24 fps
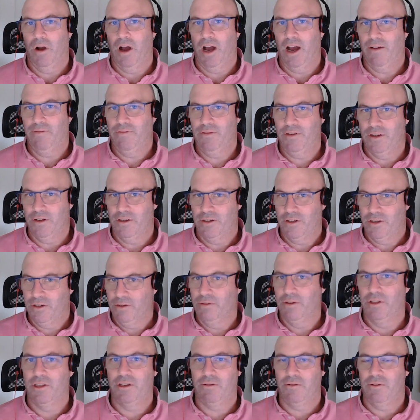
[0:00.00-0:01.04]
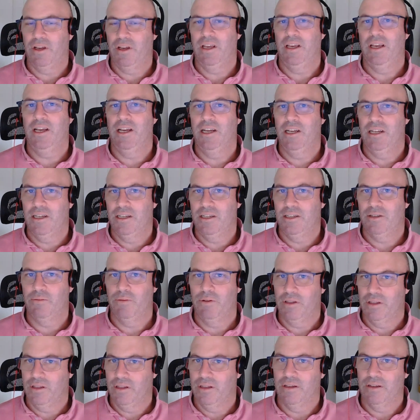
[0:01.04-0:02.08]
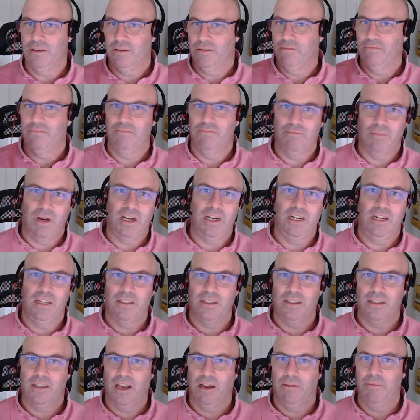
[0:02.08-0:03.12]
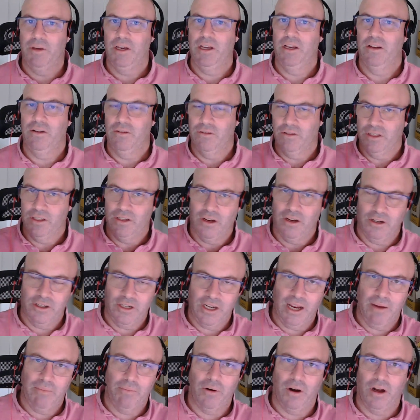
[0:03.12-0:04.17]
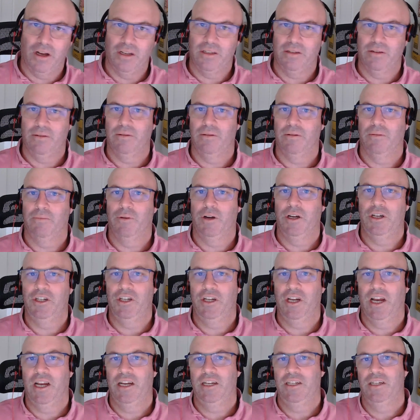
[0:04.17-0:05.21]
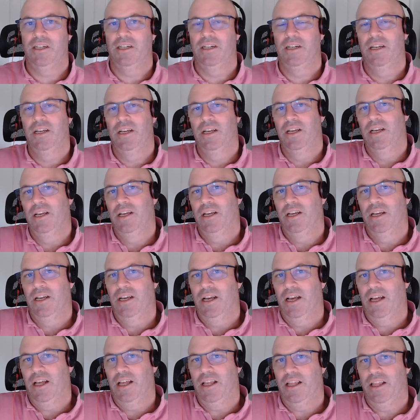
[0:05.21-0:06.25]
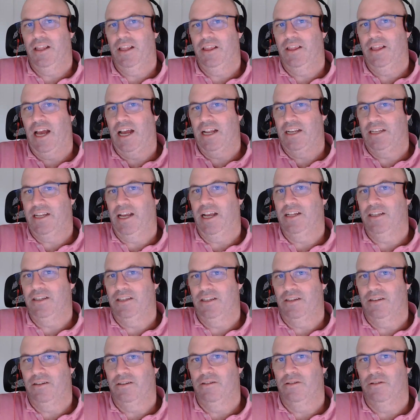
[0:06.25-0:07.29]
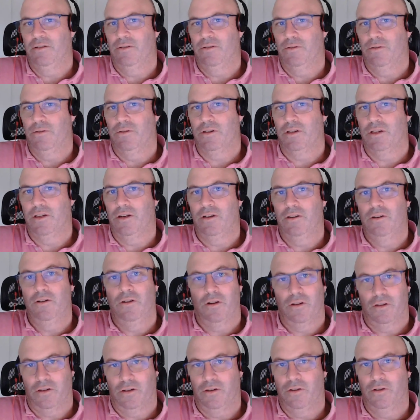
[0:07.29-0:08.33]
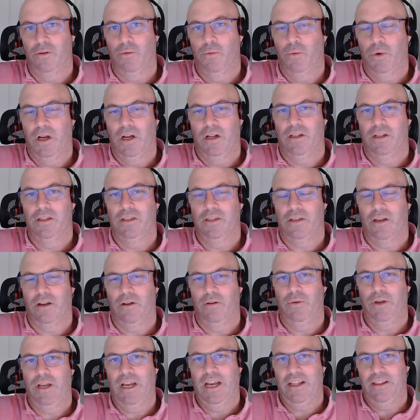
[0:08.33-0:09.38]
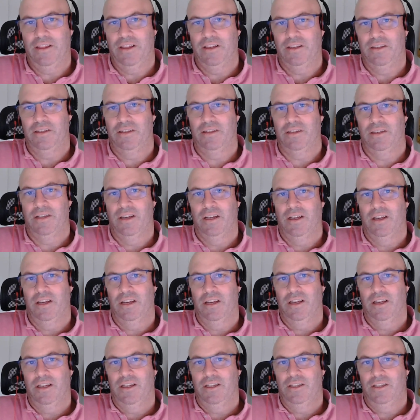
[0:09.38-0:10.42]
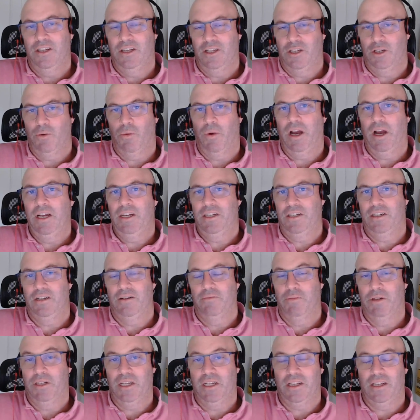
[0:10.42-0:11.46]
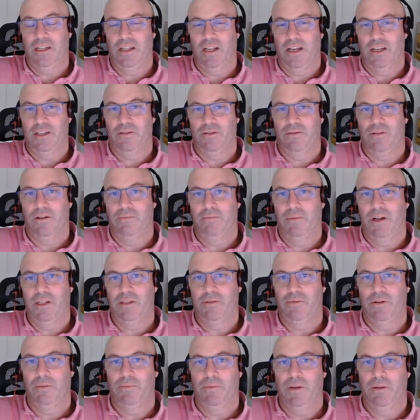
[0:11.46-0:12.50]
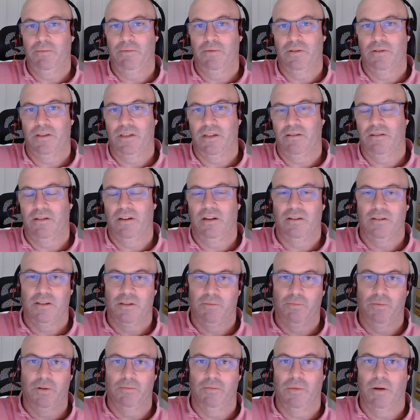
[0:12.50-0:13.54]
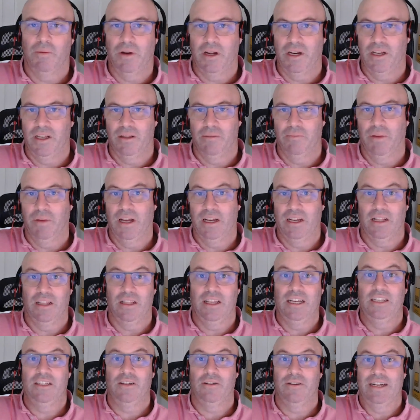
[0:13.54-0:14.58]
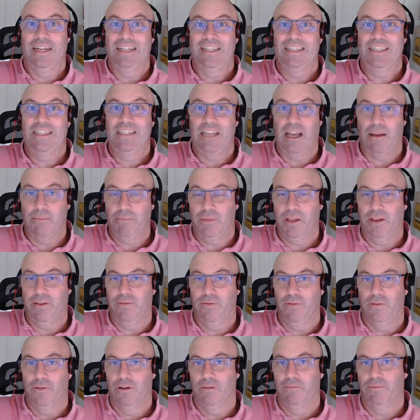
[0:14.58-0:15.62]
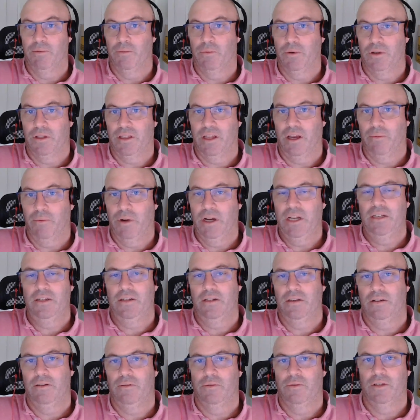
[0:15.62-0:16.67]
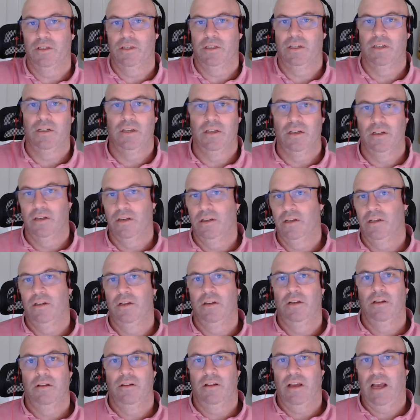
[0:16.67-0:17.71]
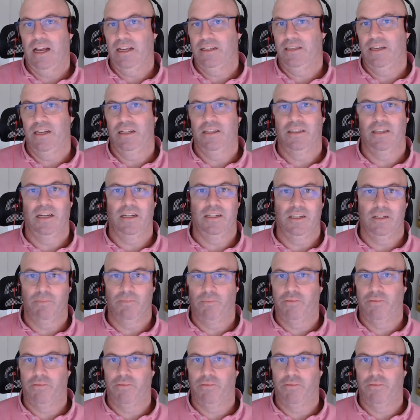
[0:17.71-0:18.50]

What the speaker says: after 2 or 3 years, when the money doesn't come in or there's no share price appreciation, that tends to augur not too well. And so we had this situation, particularly in the last 12 months, where people said, oh, I'll just put my money in the bank, at least I'll get something for it. But what they went to was assets such as